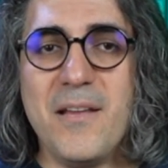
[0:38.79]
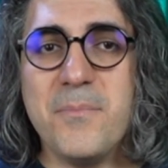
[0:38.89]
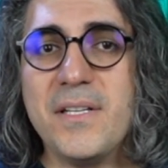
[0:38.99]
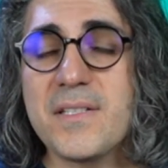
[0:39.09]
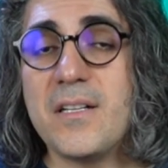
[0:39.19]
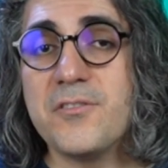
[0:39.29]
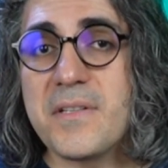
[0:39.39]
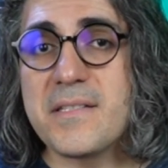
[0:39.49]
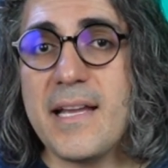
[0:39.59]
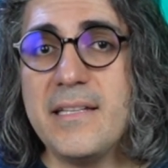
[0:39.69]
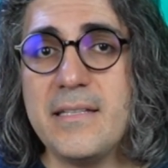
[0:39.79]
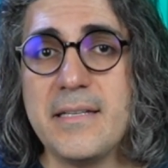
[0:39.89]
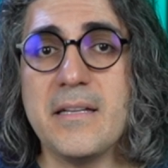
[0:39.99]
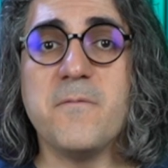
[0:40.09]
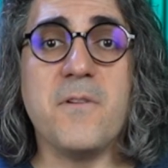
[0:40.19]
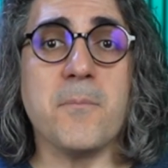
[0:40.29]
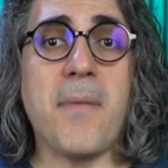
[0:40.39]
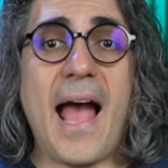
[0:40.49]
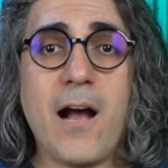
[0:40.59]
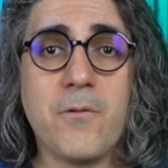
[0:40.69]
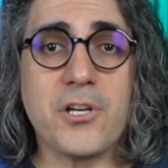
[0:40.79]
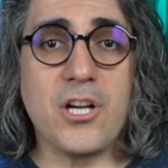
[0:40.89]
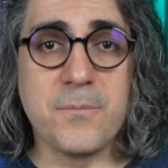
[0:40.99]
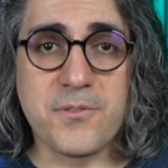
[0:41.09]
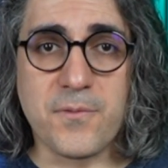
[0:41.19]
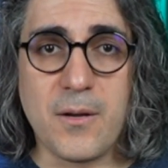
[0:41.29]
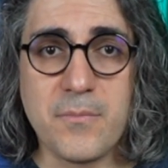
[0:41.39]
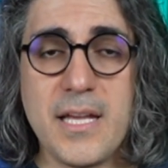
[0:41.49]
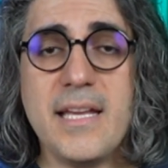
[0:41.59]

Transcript: because understanding where power comes from